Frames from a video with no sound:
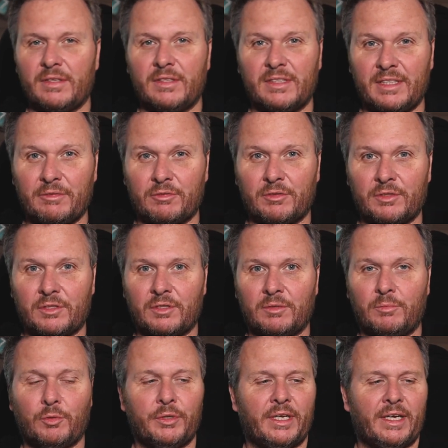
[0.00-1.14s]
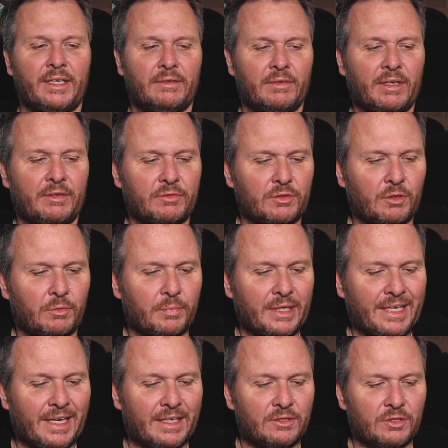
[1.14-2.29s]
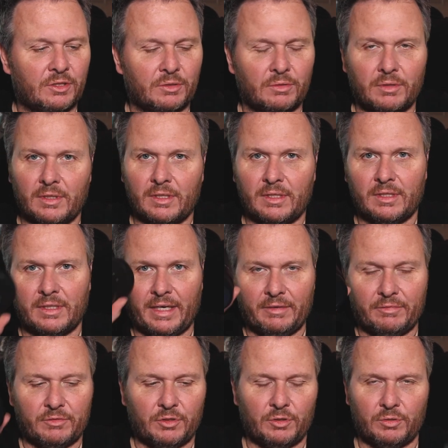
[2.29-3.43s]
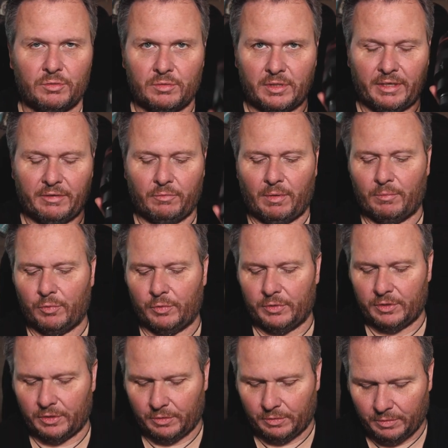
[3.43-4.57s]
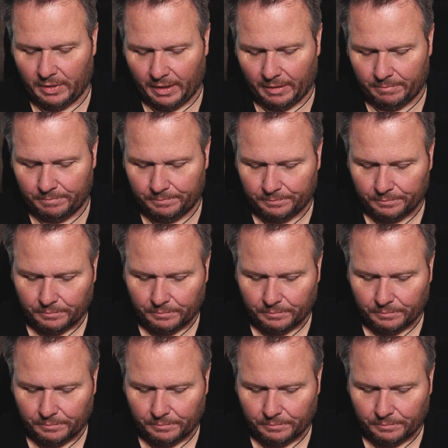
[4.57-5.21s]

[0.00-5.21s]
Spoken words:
the difference that 0.8 of an f-stop gets you, f2 to f1.2.